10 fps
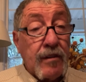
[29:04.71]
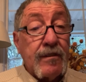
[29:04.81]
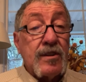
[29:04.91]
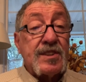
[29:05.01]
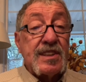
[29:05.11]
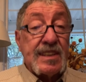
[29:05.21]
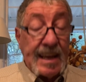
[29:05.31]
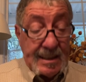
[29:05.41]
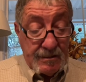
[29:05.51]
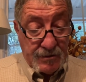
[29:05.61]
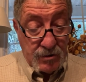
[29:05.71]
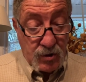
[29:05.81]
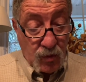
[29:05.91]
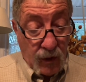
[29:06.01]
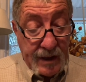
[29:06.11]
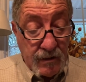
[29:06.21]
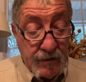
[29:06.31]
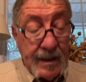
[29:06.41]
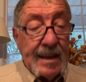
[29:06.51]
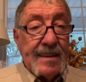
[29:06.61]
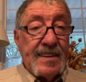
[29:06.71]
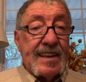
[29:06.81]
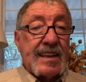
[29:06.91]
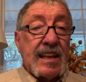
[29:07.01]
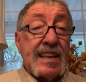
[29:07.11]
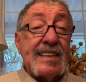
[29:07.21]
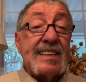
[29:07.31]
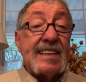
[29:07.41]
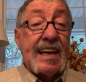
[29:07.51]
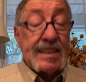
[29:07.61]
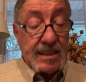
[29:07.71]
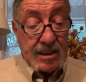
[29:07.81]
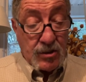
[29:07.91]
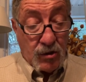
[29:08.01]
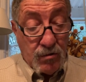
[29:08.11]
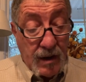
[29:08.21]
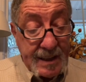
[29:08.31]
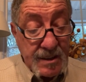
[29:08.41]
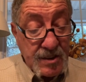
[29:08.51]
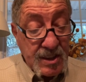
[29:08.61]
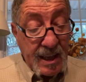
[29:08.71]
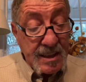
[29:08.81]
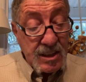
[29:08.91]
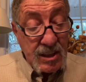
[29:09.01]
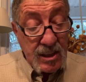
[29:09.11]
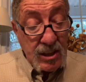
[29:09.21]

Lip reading: verses 8 through 12, the ecclesiastical writer says,